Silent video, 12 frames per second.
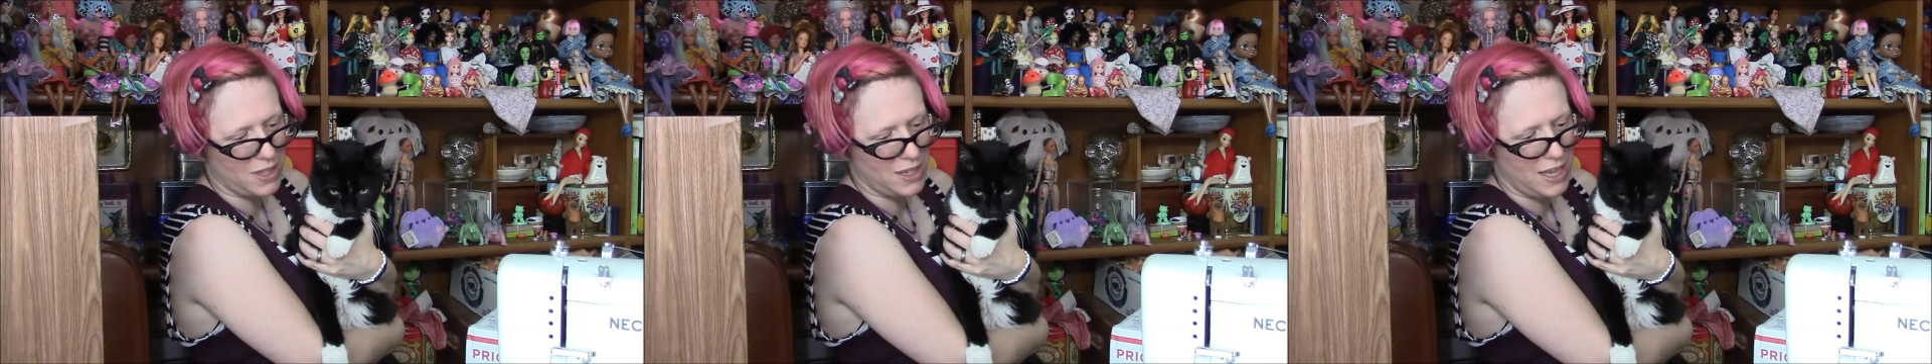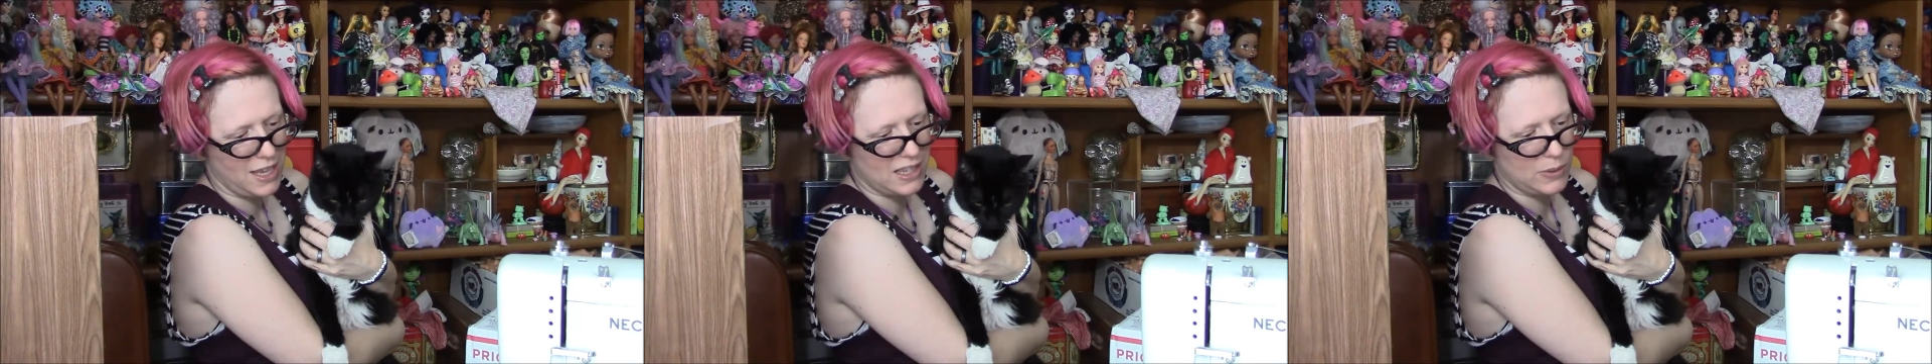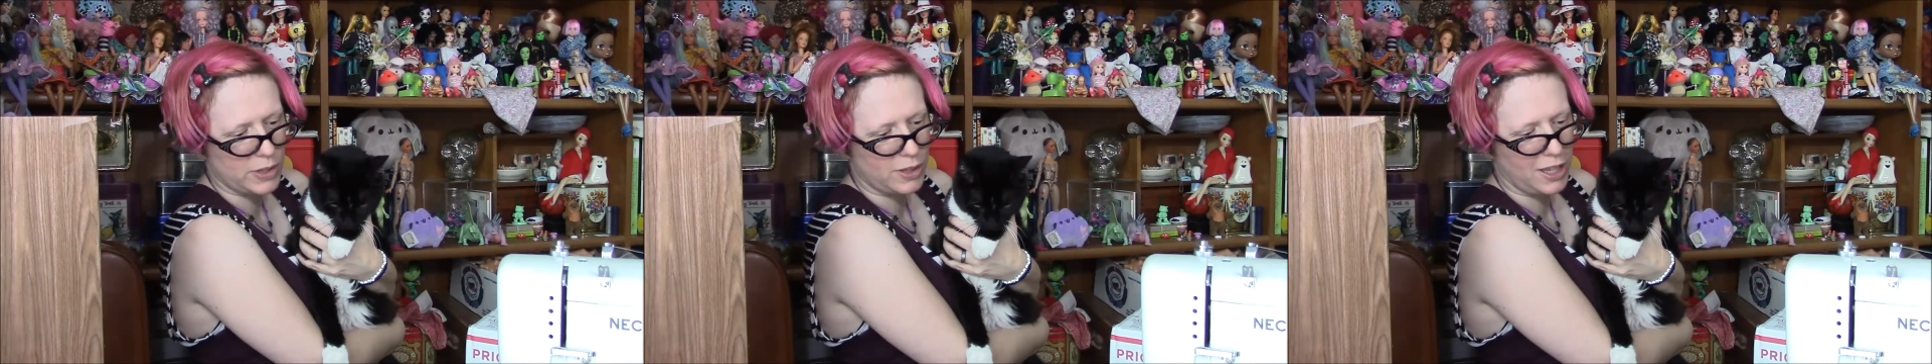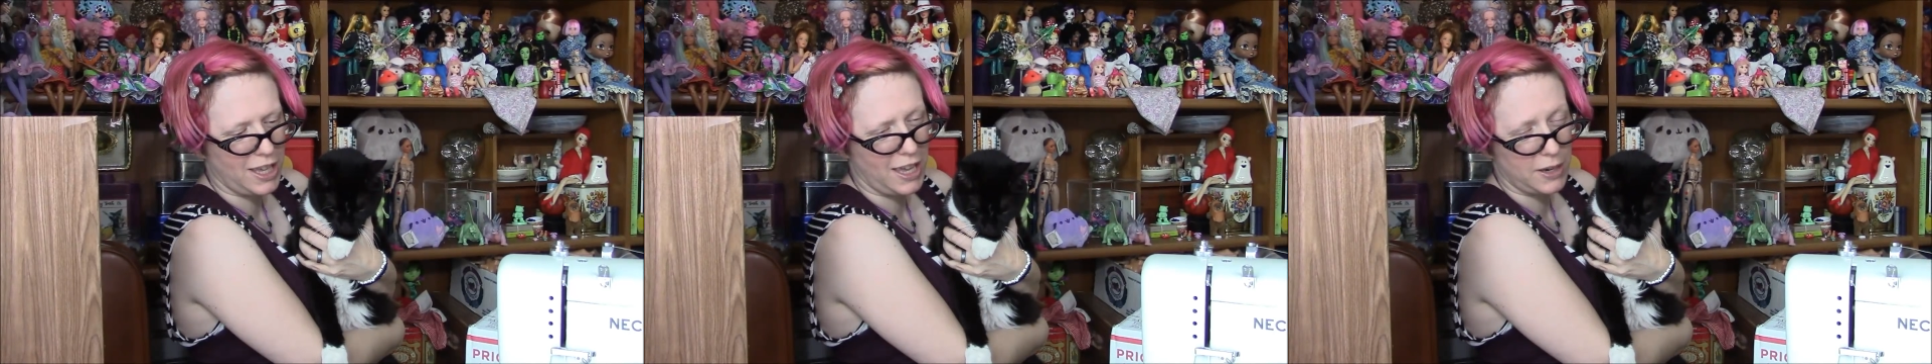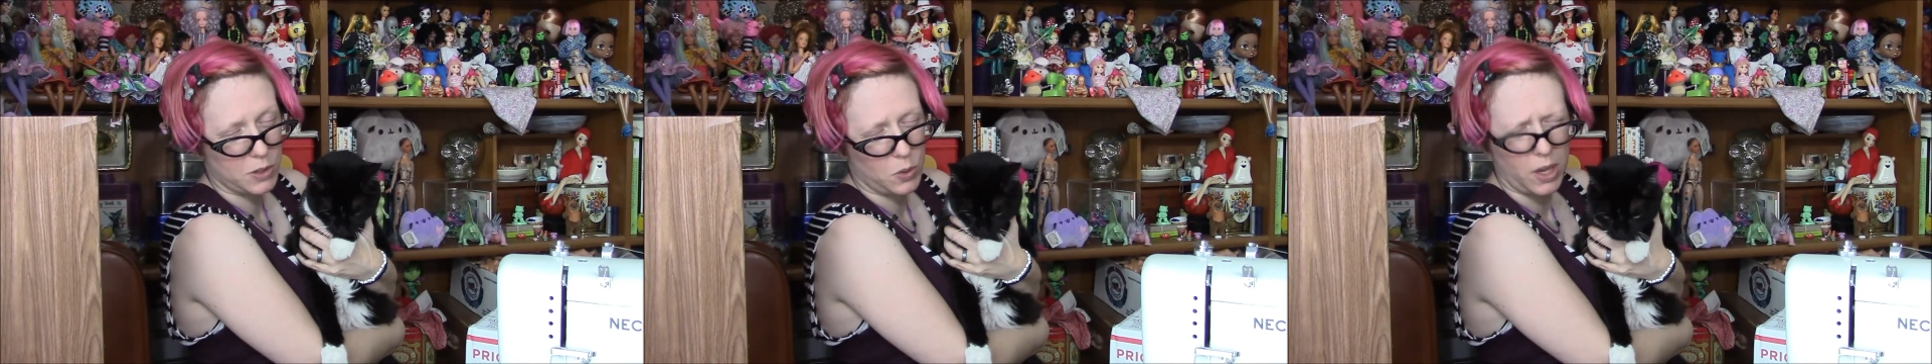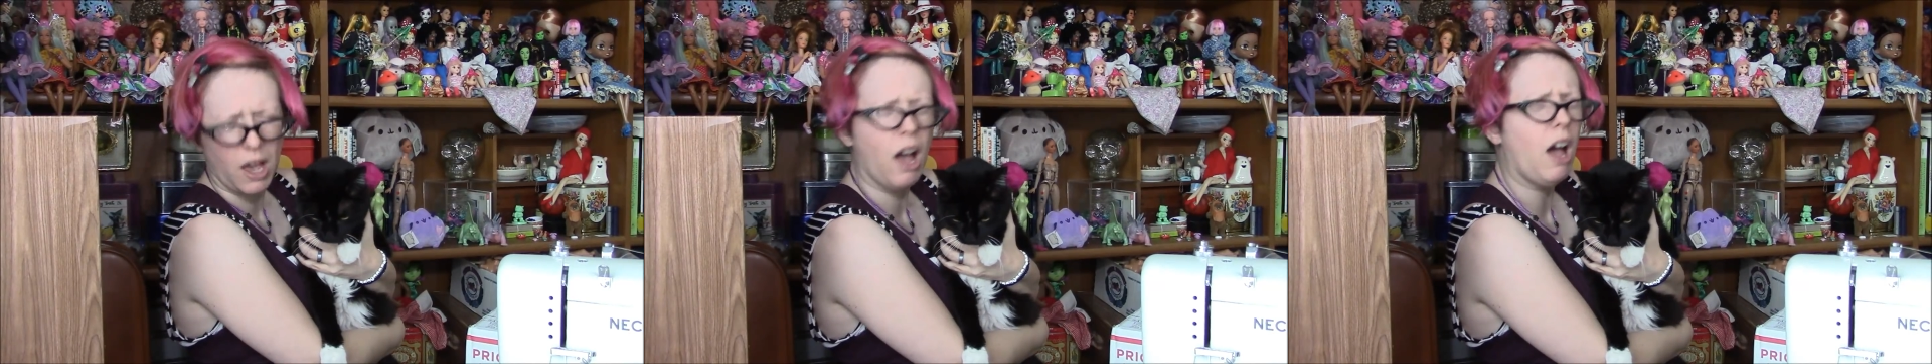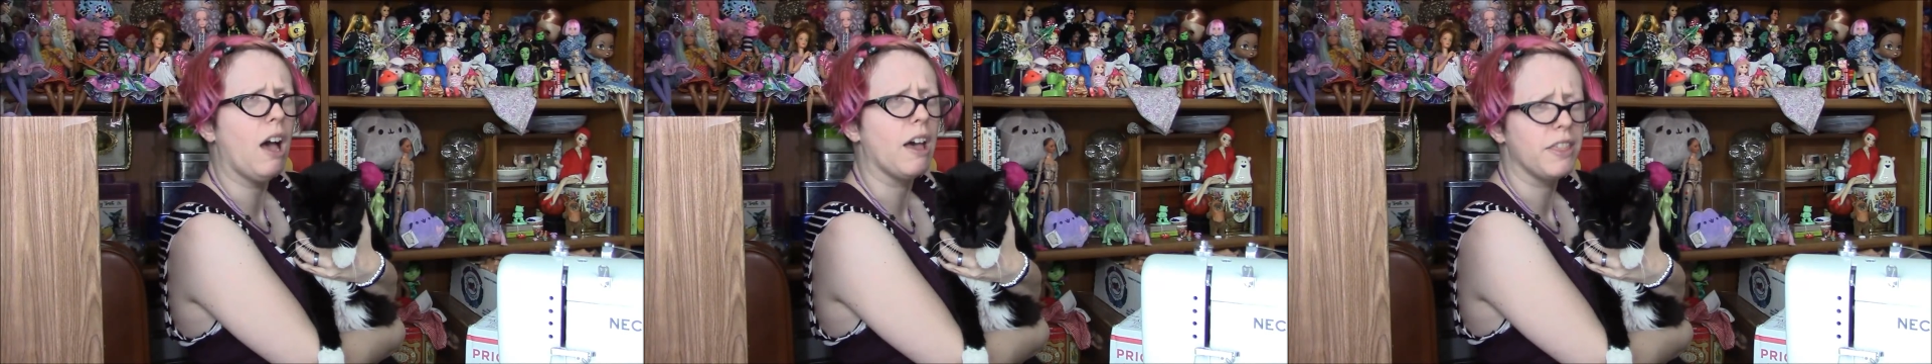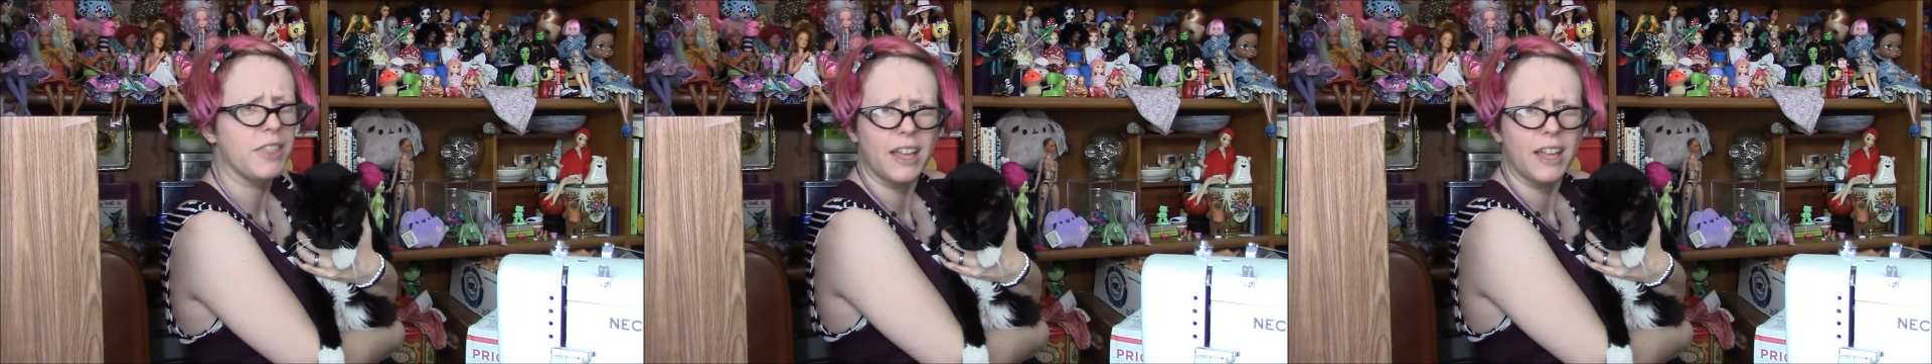knees and it was clicking and I was going, huh,